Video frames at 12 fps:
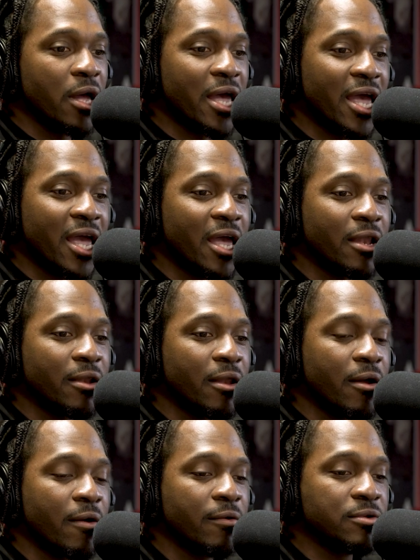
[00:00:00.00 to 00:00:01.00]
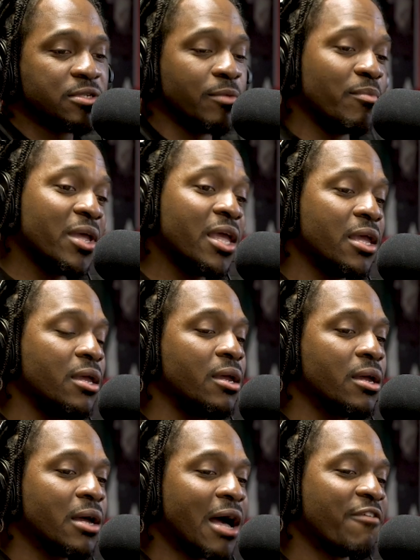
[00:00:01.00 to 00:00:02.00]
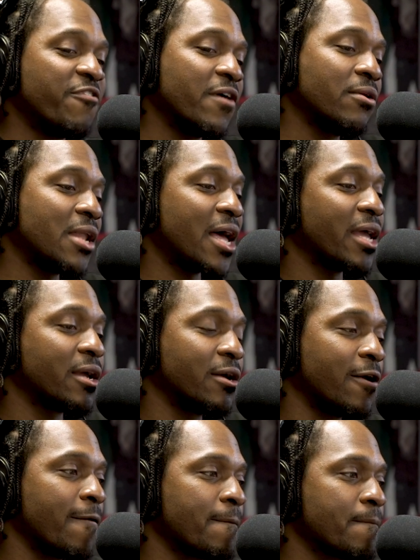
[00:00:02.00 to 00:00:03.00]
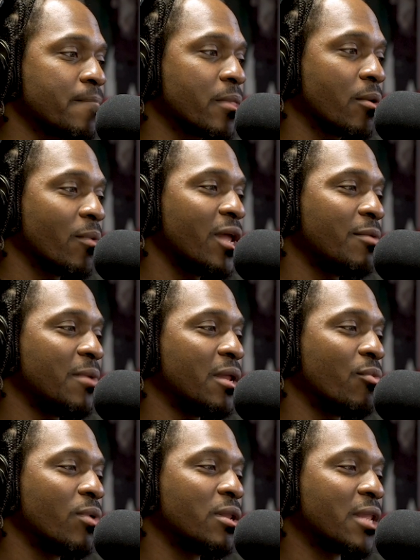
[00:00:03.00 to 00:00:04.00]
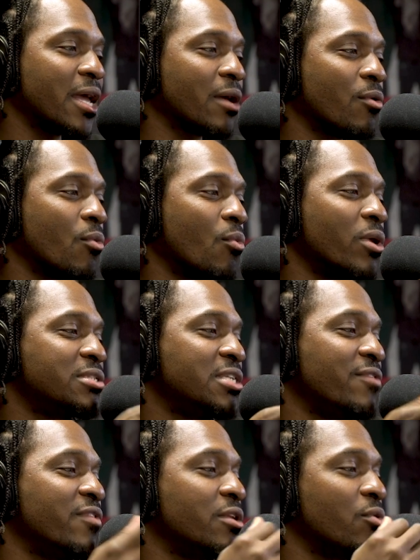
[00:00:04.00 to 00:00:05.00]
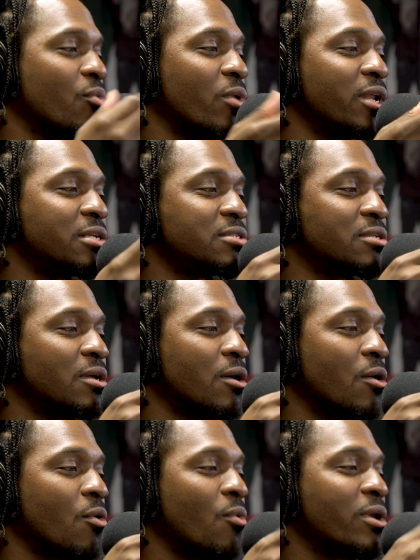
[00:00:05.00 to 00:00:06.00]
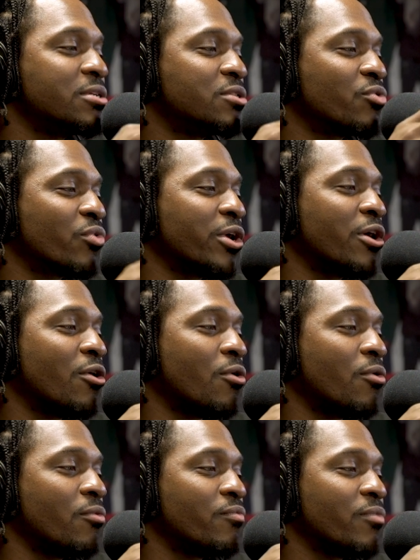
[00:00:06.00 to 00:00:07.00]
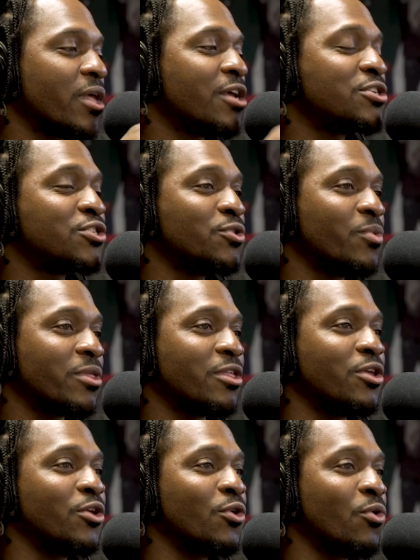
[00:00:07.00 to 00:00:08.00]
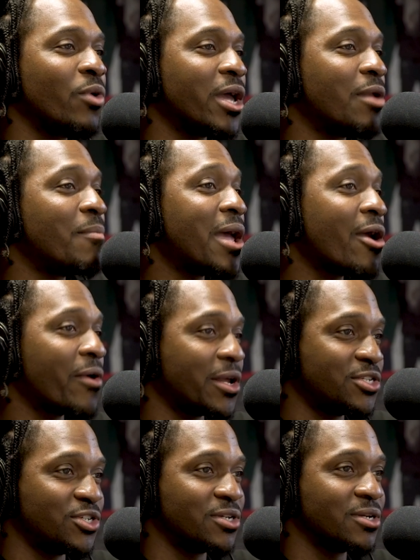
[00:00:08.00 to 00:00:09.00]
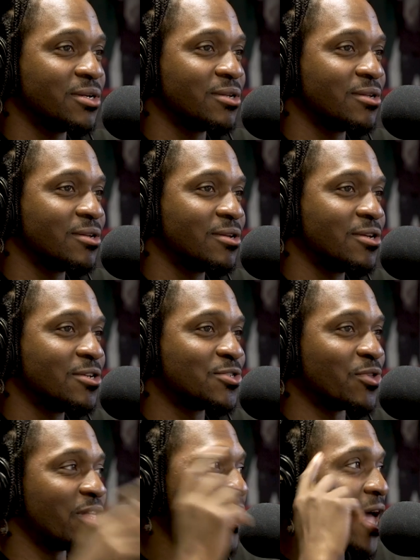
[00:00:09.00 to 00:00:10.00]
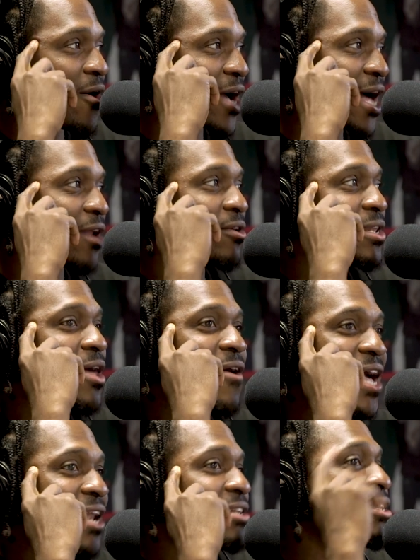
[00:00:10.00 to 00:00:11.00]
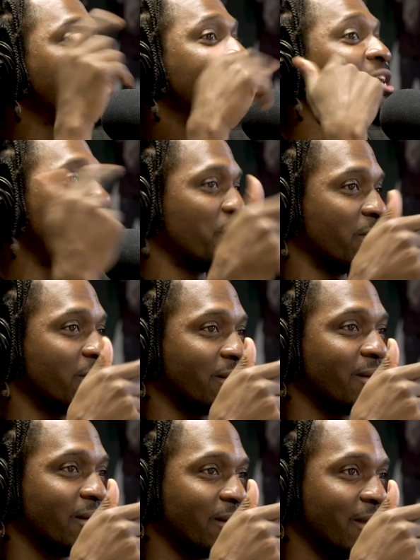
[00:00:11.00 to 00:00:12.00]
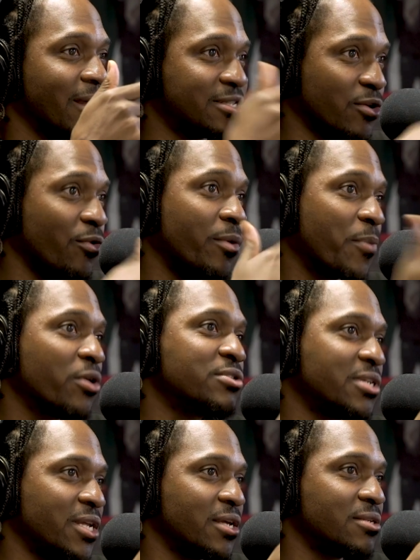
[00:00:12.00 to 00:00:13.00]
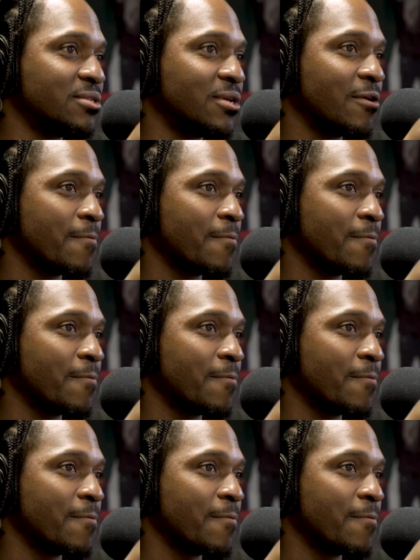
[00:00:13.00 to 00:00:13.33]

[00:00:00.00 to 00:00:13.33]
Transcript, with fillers: And to me, I felt like, wait a minute, what is the real issue with you and marriage? So then now I gotta dig deeper into who the person is.